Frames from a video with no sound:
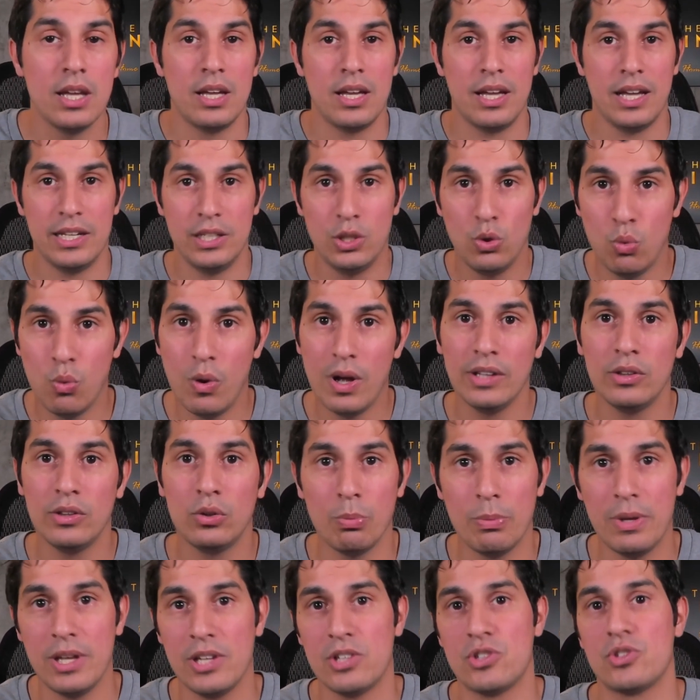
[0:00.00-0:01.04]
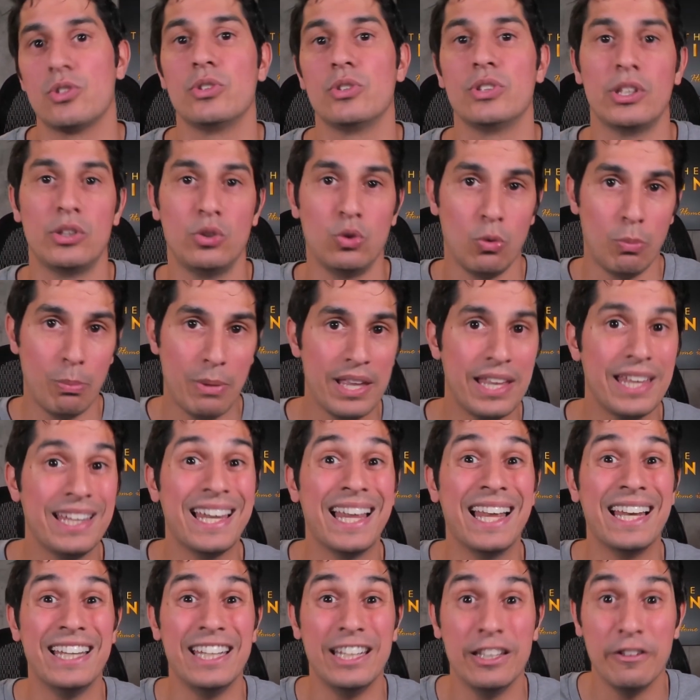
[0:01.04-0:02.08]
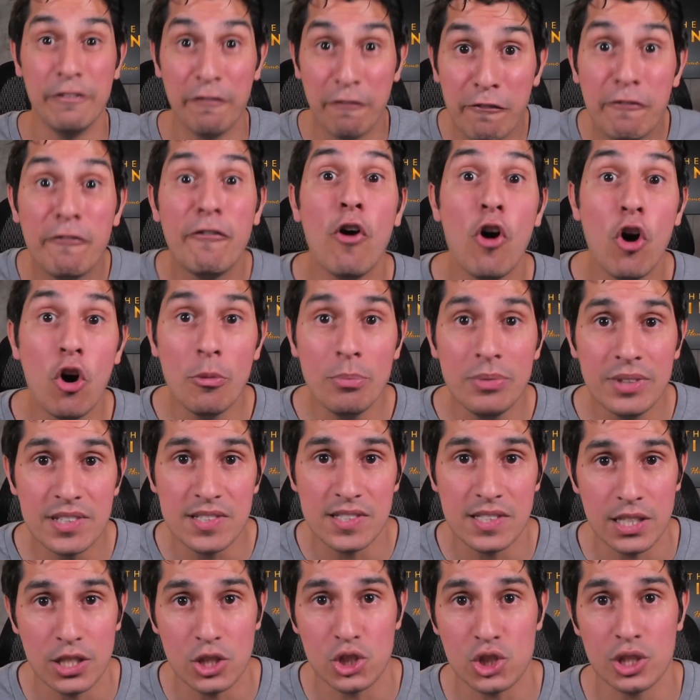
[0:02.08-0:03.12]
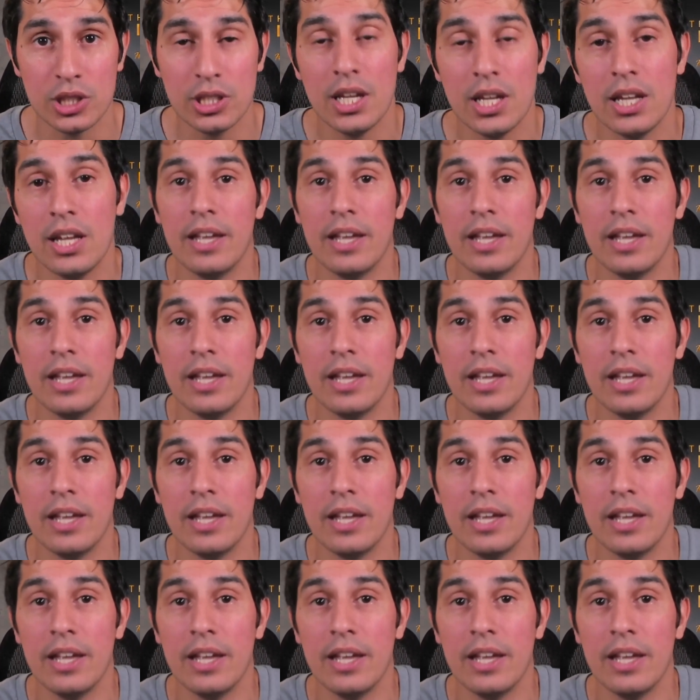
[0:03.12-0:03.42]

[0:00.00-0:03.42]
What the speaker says: And you want to make sure that you're making an informed decision